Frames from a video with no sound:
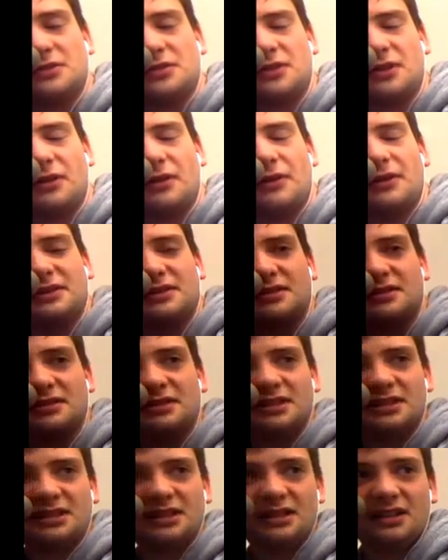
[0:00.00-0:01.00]
are always...
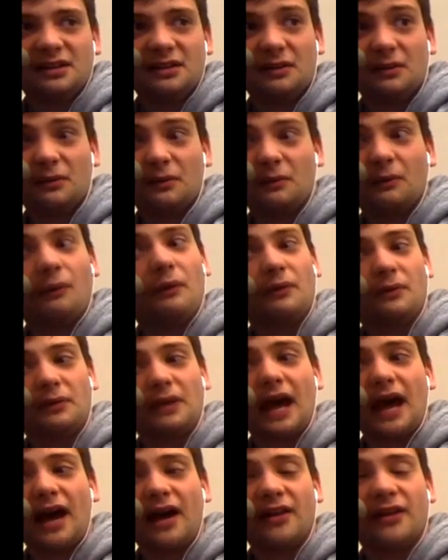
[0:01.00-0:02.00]
Well,
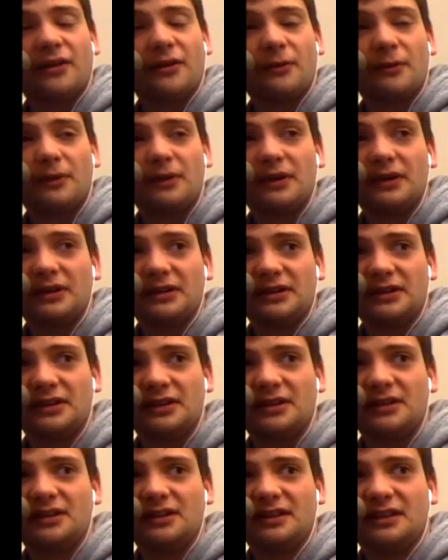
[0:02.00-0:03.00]
now they're really
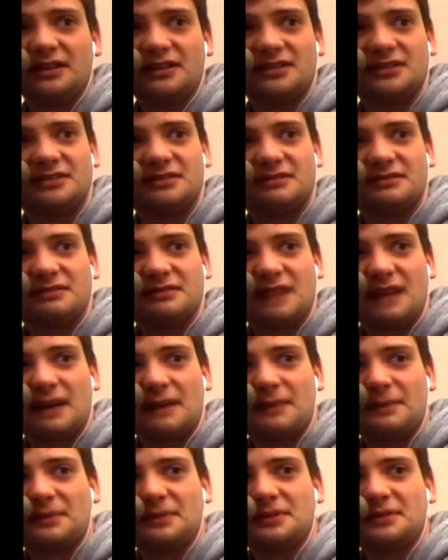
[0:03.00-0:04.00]
good this
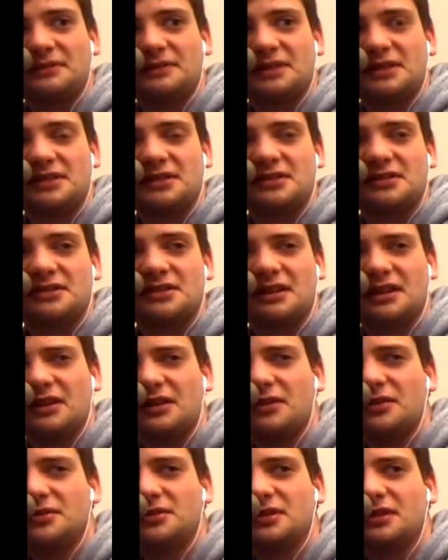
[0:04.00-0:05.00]
couple of years. And then
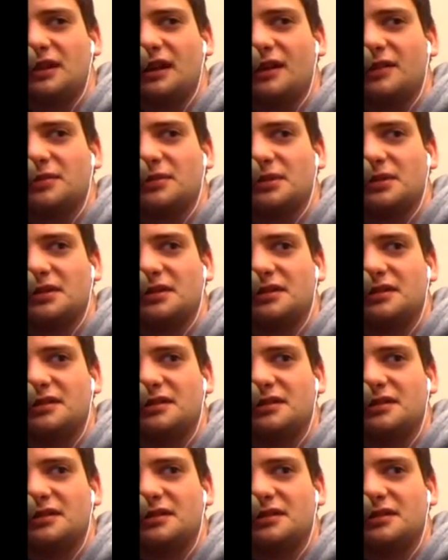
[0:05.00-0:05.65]
who's the last one?